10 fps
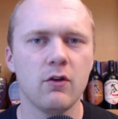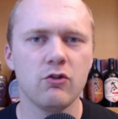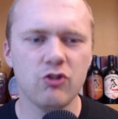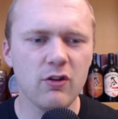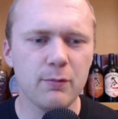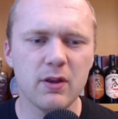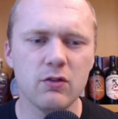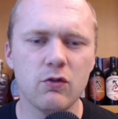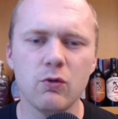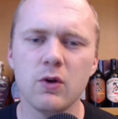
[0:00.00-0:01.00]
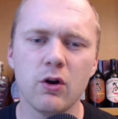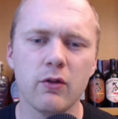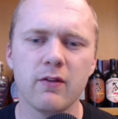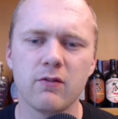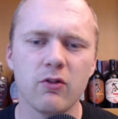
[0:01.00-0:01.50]
She's been doing all
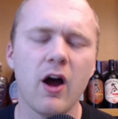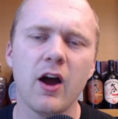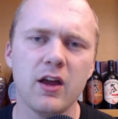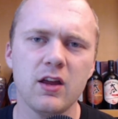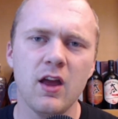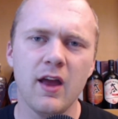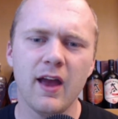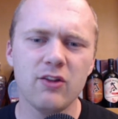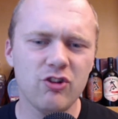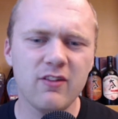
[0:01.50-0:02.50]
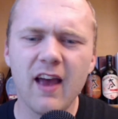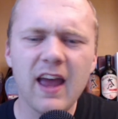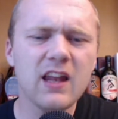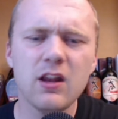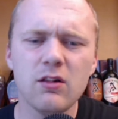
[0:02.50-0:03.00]
this lying and she's
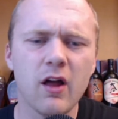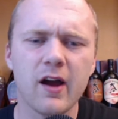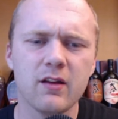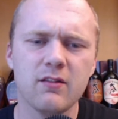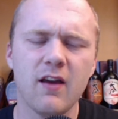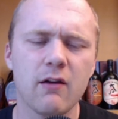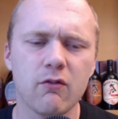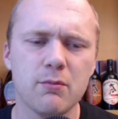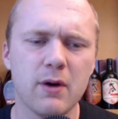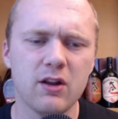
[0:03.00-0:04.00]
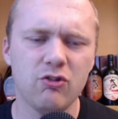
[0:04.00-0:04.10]
hated lying to everybody.